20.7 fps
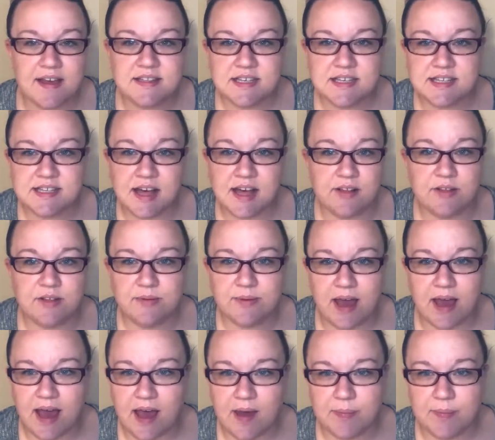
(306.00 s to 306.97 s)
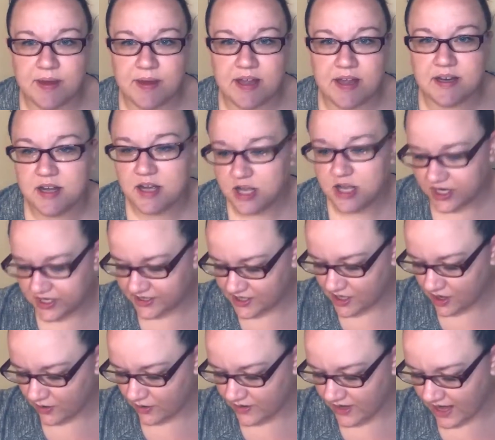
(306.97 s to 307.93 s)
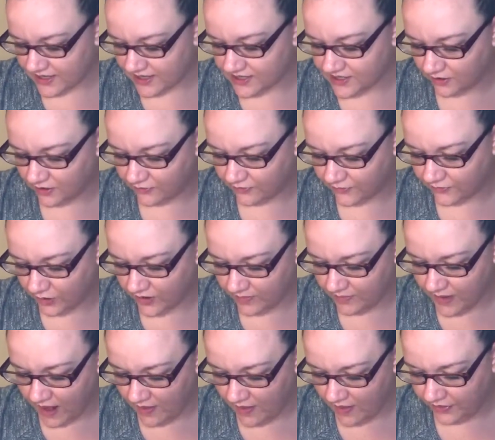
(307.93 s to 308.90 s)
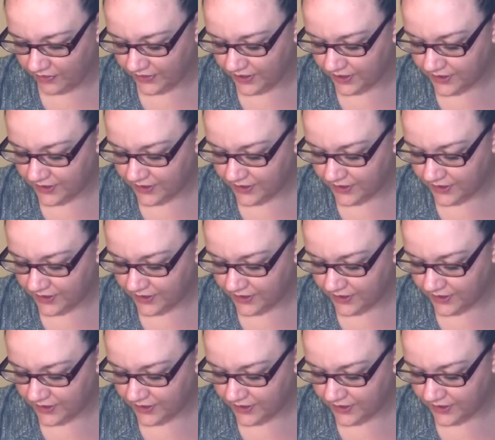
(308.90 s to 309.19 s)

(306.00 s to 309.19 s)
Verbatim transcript: that's exactly what happened. So, yes. So, for the month,